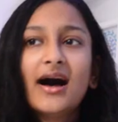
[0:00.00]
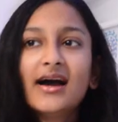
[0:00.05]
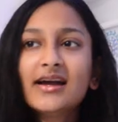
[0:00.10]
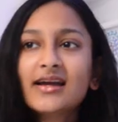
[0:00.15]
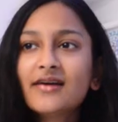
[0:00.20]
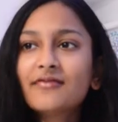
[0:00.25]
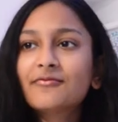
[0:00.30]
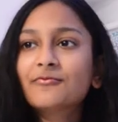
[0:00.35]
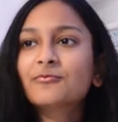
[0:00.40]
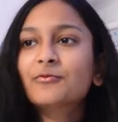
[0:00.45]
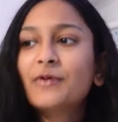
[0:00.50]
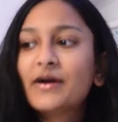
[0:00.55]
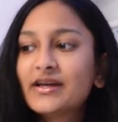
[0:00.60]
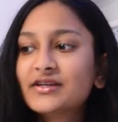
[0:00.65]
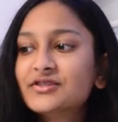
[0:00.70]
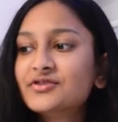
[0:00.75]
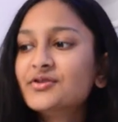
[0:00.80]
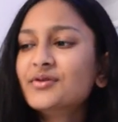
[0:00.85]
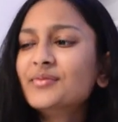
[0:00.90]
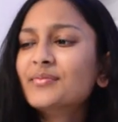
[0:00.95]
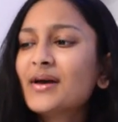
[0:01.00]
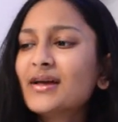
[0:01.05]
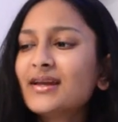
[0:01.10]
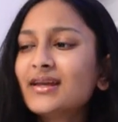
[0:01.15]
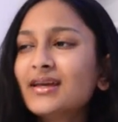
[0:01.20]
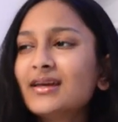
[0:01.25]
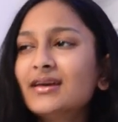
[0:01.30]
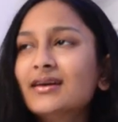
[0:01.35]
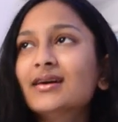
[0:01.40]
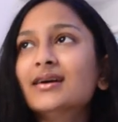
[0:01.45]
I have way too
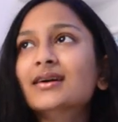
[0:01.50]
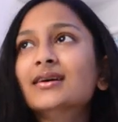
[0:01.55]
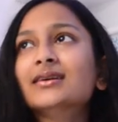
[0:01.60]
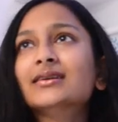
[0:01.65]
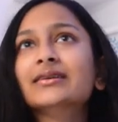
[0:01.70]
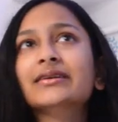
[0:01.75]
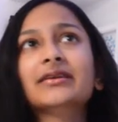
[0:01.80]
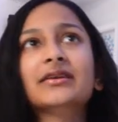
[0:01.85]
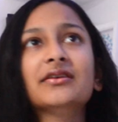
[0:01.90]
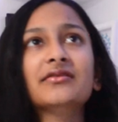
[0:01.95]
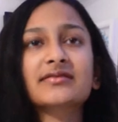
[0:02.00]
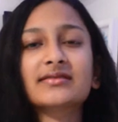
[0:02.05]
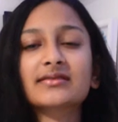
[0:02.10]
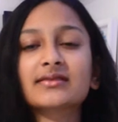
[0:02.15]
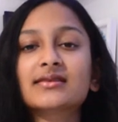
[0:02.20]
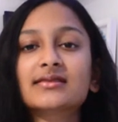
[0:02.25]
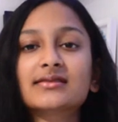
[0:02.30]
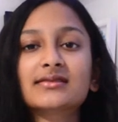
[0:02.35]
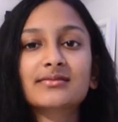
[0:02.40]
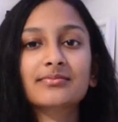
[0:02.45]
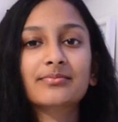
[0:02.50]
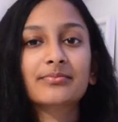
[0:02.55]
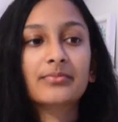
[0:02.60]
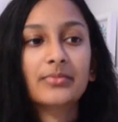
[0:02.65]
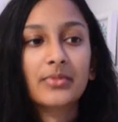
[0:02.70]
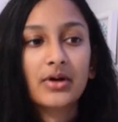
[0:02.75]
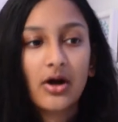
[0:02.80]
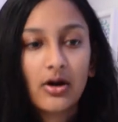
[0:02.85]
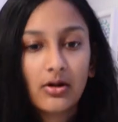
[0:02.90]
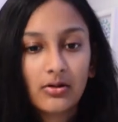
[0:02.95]
many useless
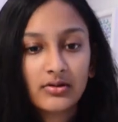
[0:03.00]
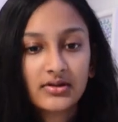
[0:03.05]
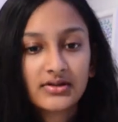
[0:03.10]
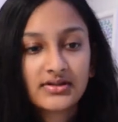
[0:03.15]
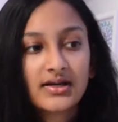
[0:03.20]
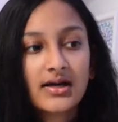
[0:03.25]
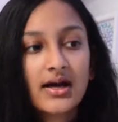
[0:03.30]
old